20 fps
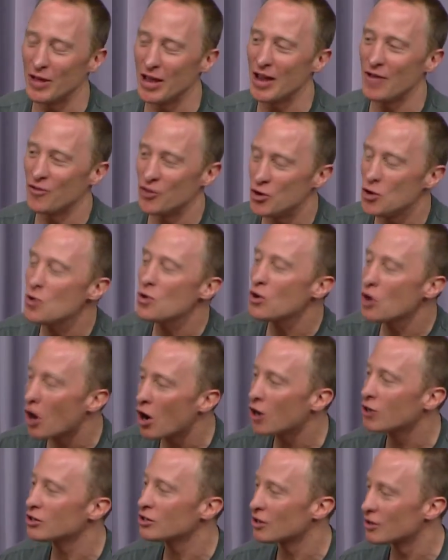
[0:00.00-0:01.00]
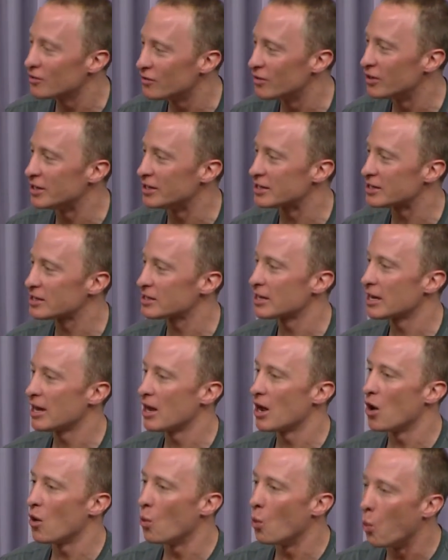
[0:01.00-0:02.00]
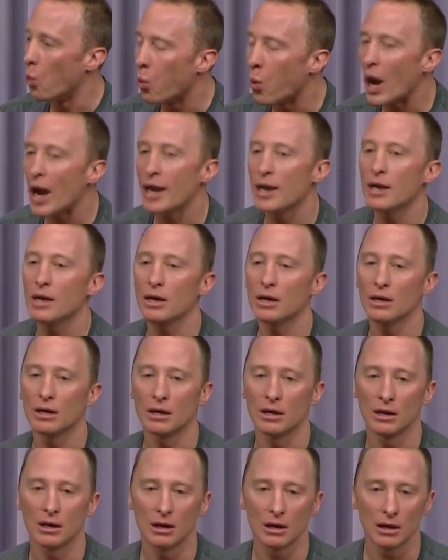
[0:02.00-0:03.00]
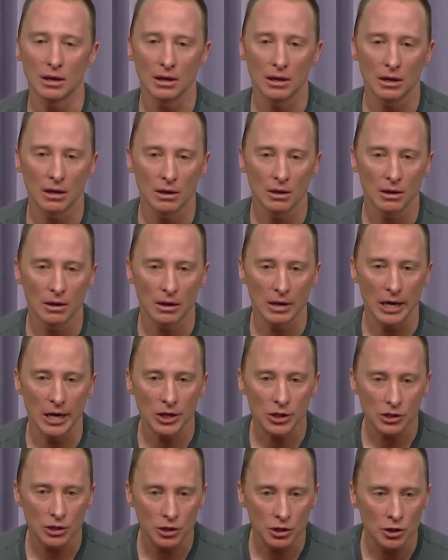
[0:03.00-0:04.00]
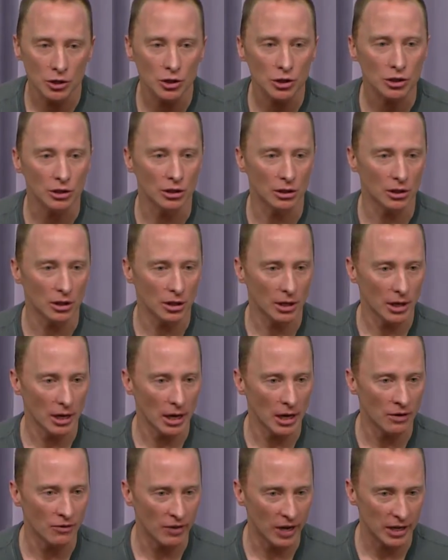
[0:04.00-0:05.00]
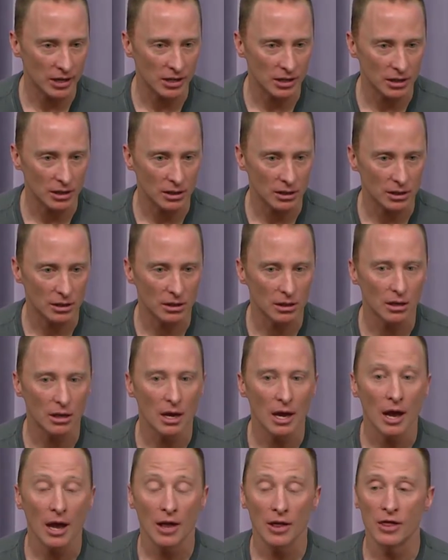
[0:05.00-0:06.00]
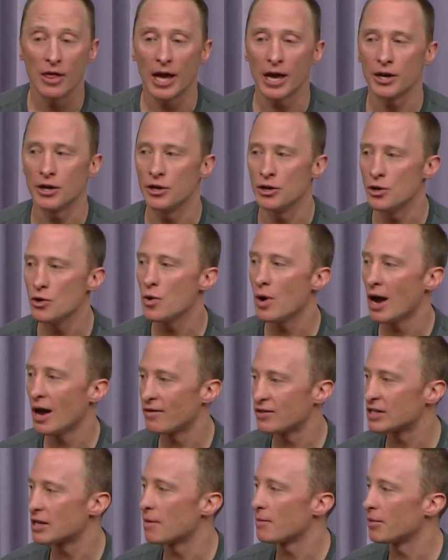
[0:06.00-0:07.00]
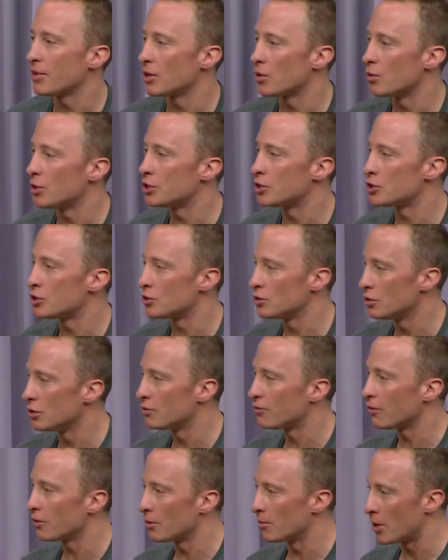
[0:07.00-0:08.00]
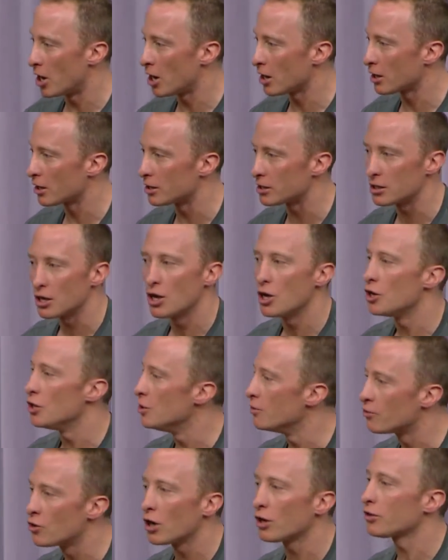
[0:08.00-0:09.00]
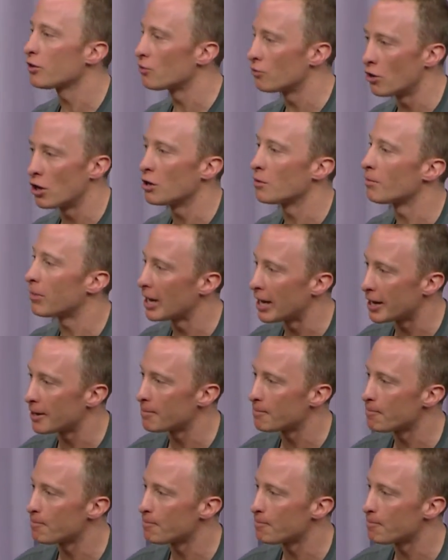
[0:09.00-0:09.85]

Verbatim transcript: if you can't convince one institutional investor that you have something which is suited for the market, you've got the wrong plan.